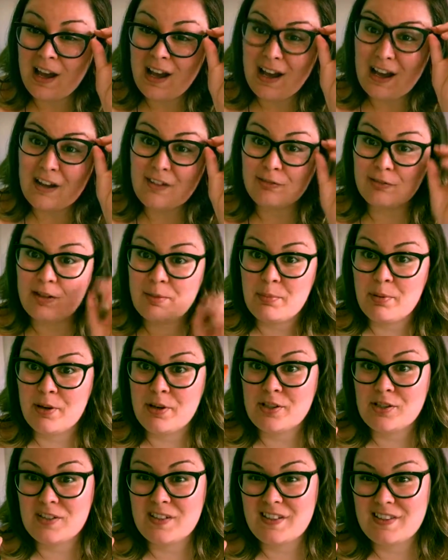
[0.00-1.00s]
I've
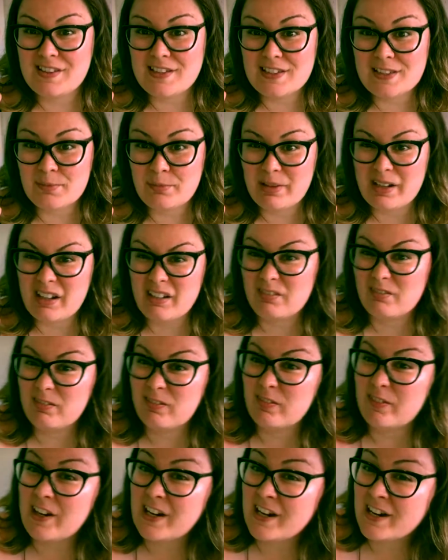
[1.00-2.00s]
repurchased this about
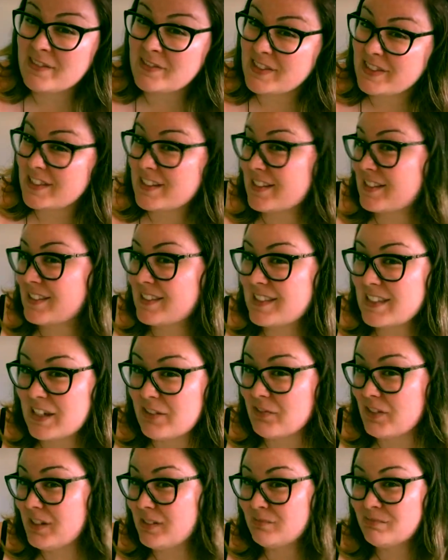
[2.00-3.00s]
5, 6,
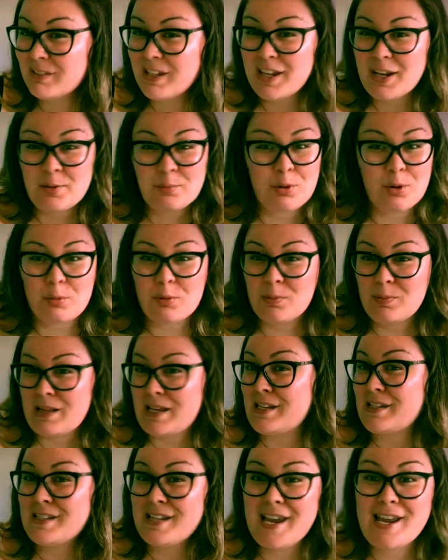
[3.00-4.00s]
7,
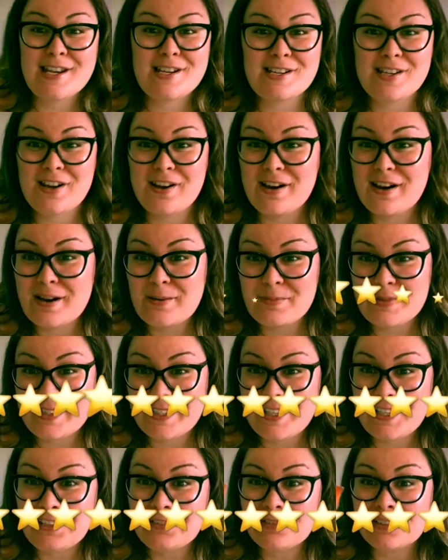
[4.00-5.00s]
probably 10 times
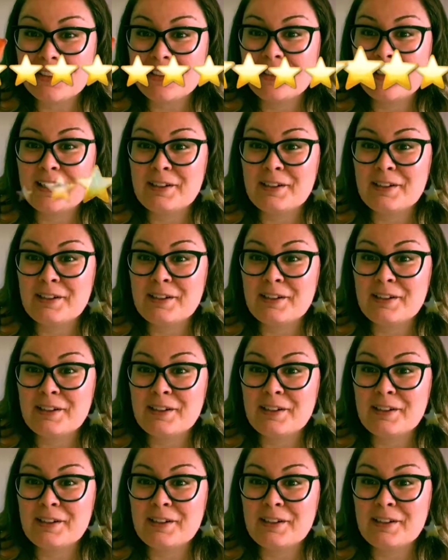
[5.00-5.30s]
even.